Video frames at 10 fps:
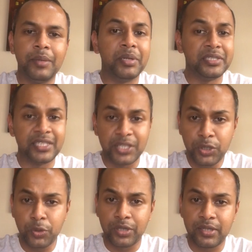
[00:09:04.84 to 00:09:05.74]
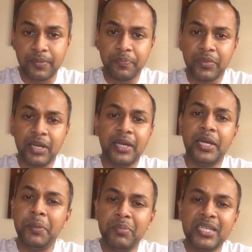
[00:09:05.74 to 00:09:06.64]
emerging youth.
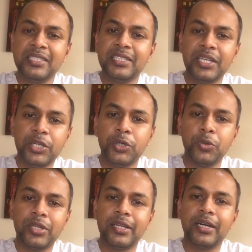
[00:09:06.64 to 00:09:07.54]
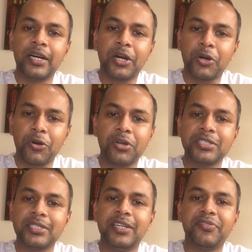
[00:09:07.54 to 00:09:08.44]
Emerging youth
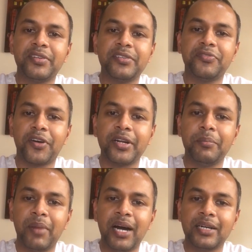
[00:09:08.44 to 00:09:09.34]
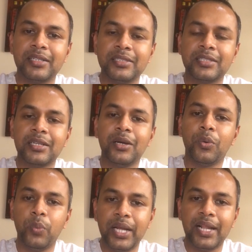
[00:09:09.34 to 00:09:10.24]
across different foreign markets
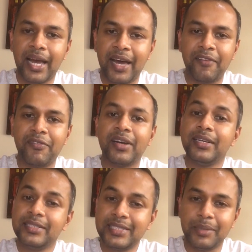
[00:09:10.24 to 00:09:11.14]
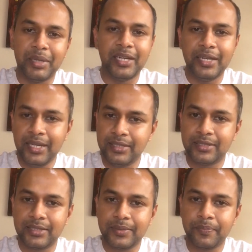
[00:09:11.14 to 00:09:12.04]
will have similar
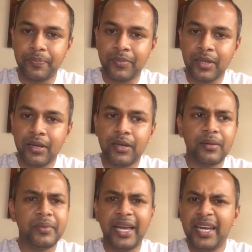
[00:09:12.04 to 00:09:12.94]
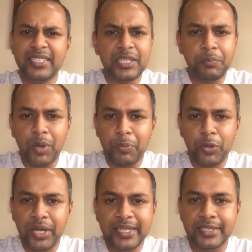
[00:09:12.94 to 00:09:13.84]
needs. The aging
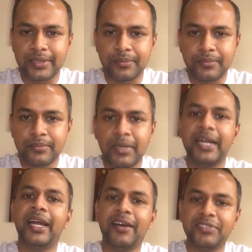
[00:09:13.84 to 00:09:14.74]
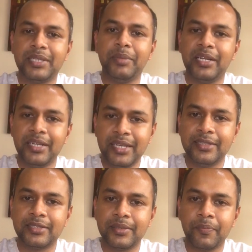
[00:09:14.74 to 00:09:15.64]
population might have similar
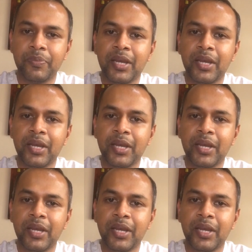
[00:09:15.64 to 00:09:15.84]
needs.